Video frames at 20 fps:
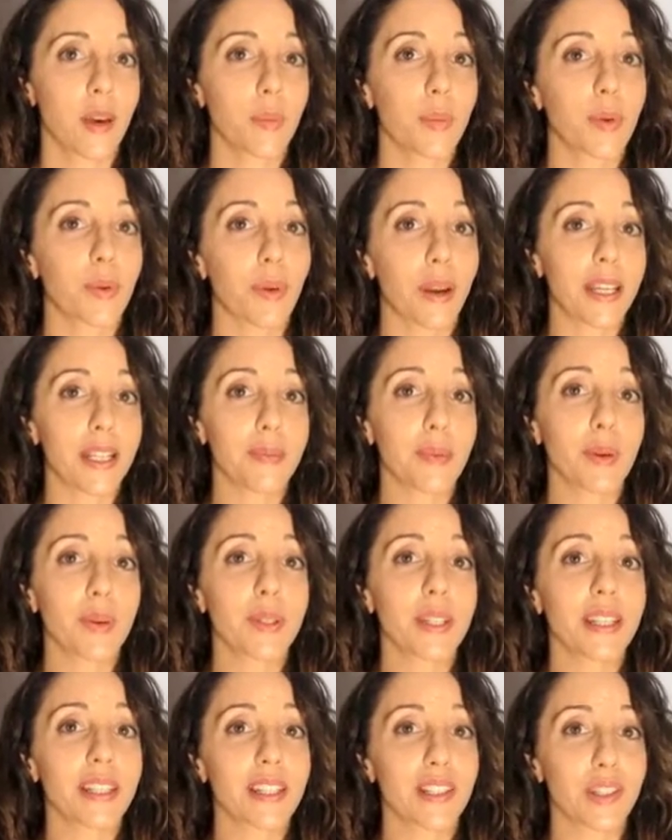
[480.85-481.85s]
But rice
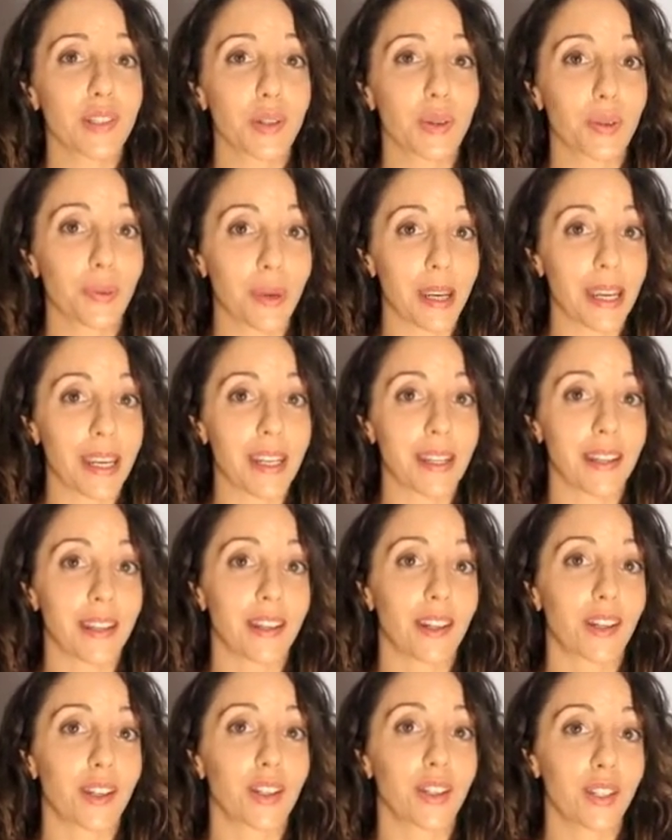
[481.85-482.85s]
protein is great
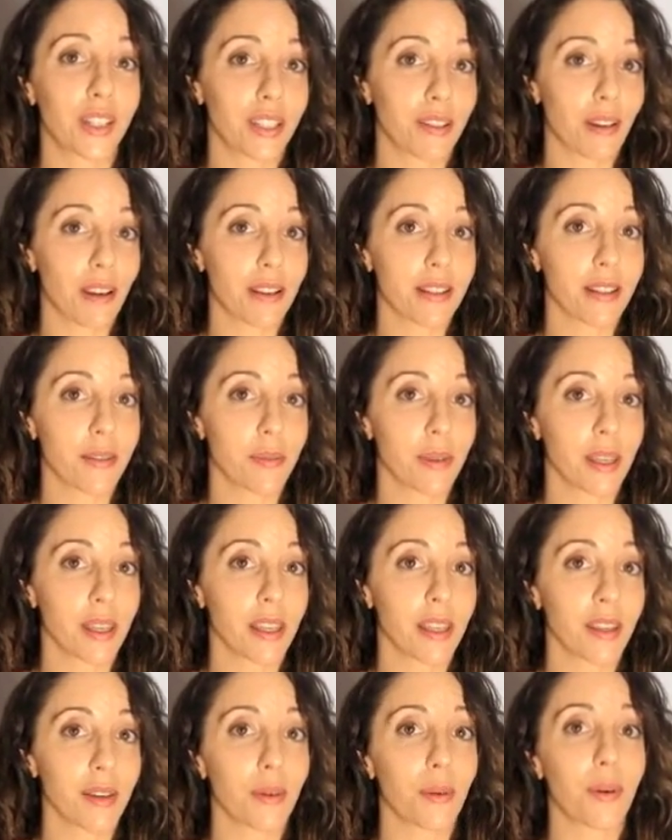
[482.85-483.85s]
in a cookie
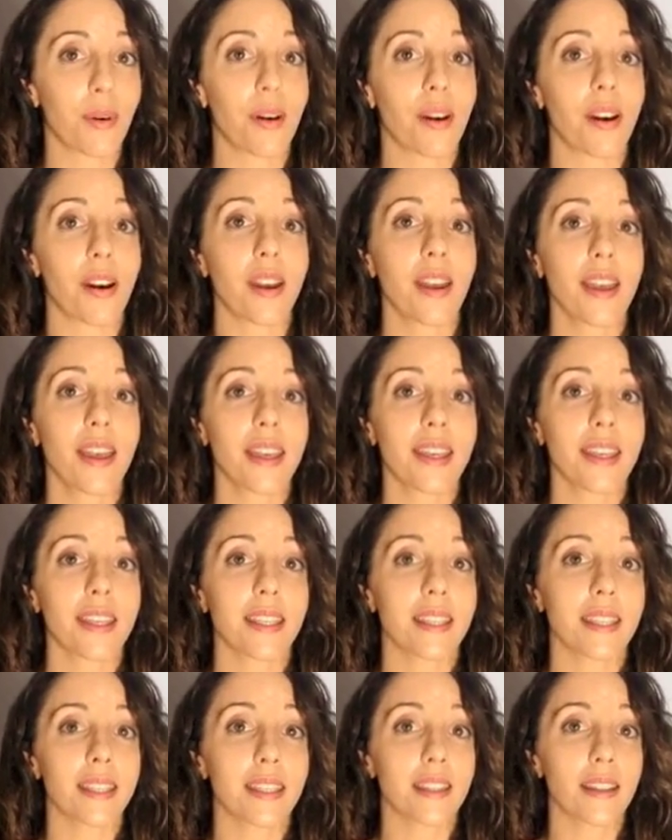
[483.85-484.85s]
recipe or
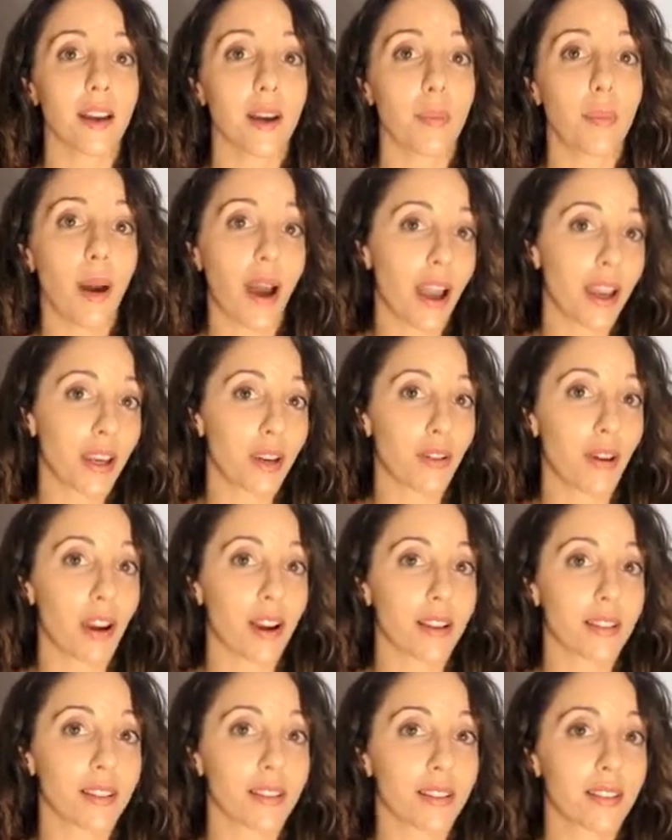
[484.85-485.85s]
in a pie
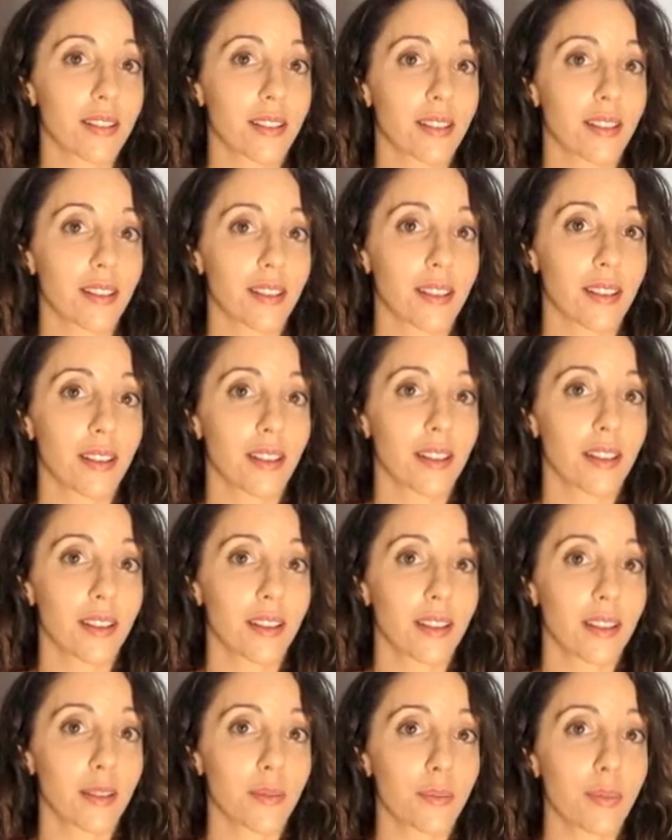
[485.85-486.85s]
crust
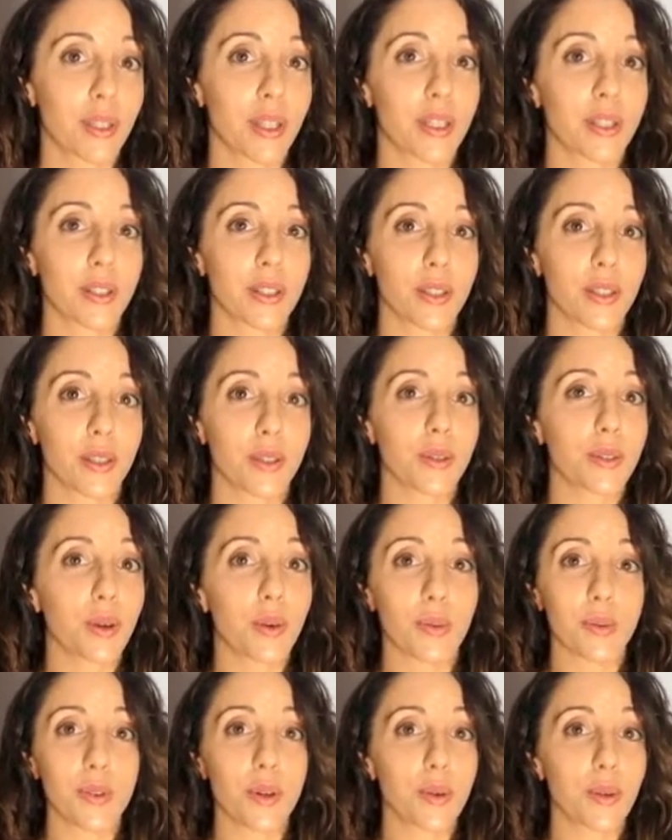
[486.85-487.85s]
because you
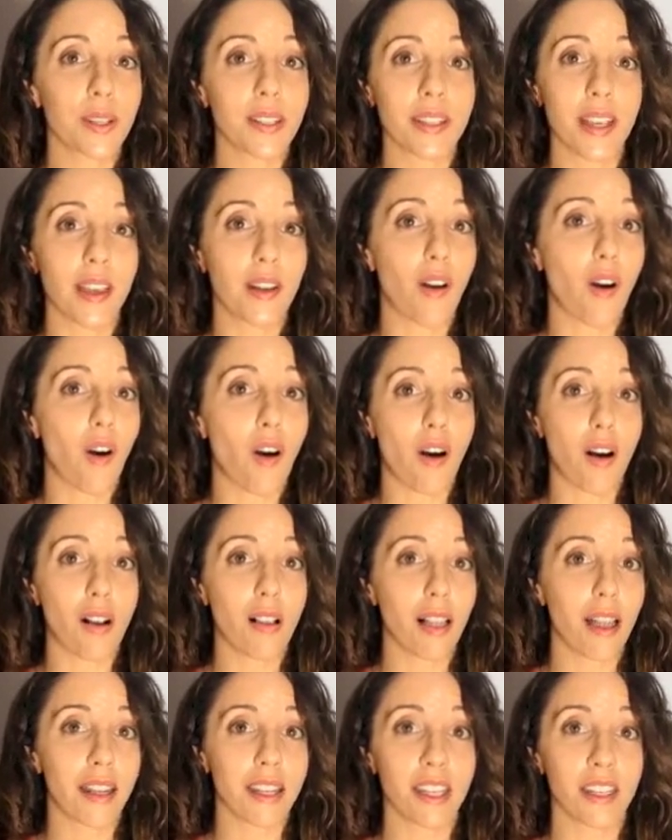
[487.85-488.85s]
don't notice at
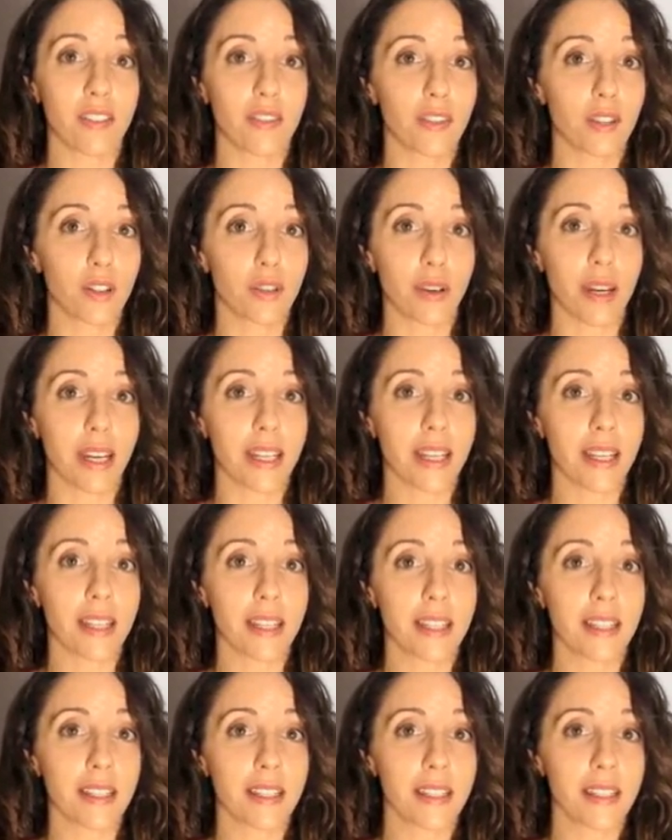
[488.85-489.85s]
all any of the
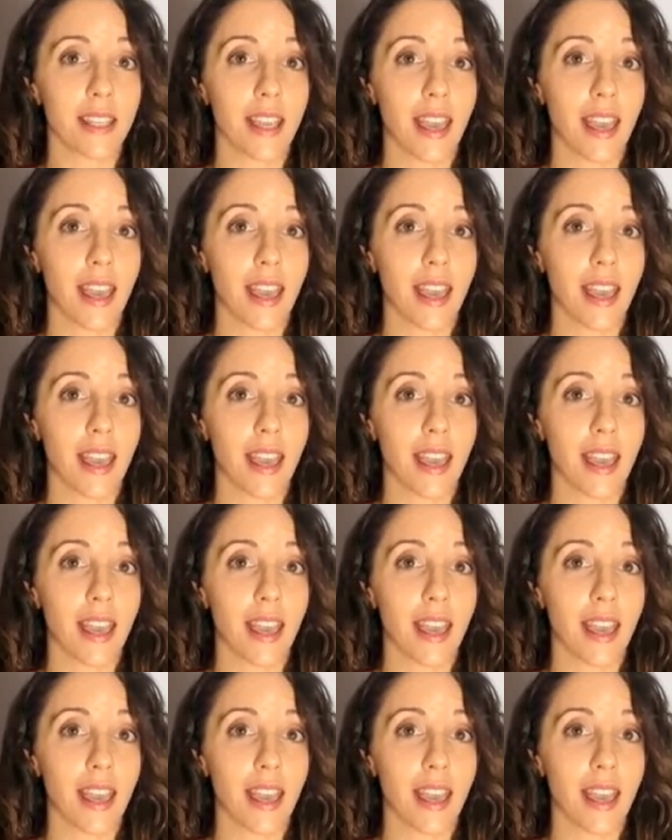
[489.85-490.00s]
graininess